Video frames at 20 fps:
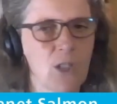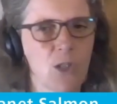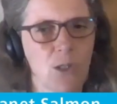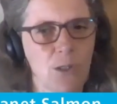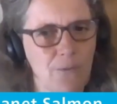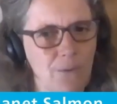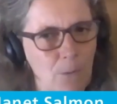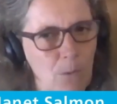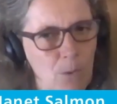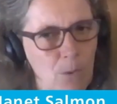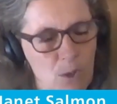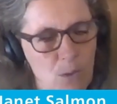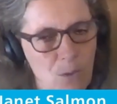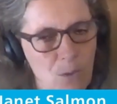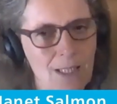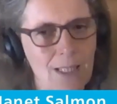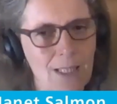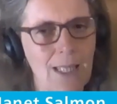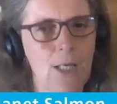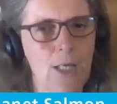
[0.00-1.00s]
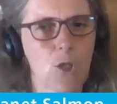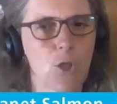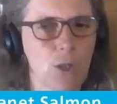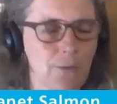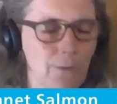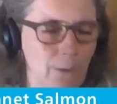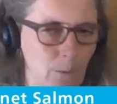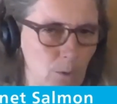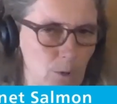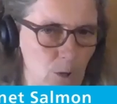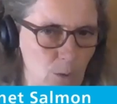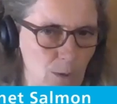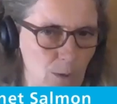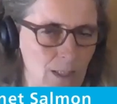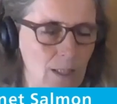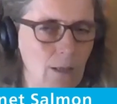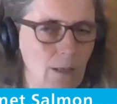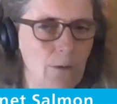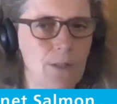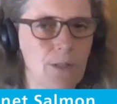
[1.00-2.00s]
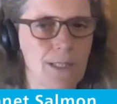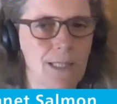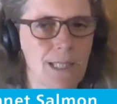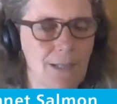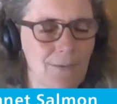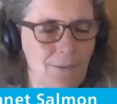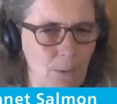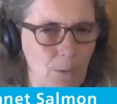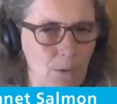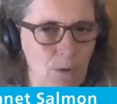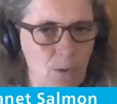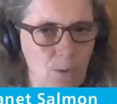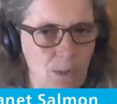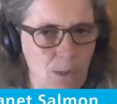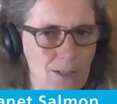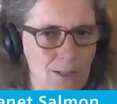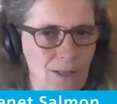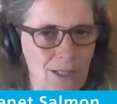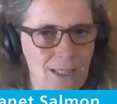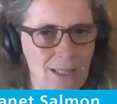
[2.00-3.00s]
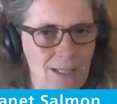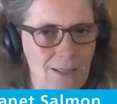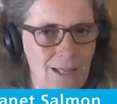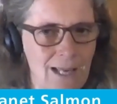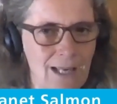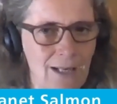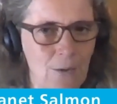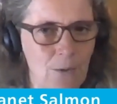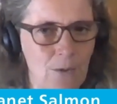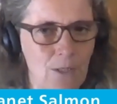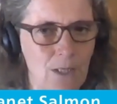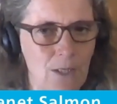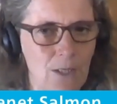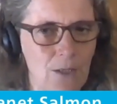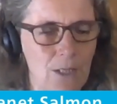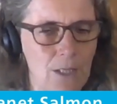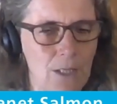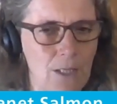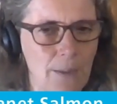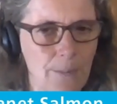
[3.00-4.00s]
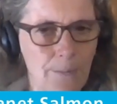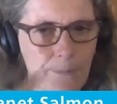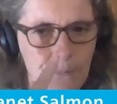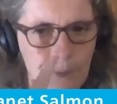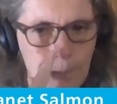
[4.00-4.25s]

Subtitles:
if I want to add a ledger, if I want to add a currency, if I want to add a this or that or the other.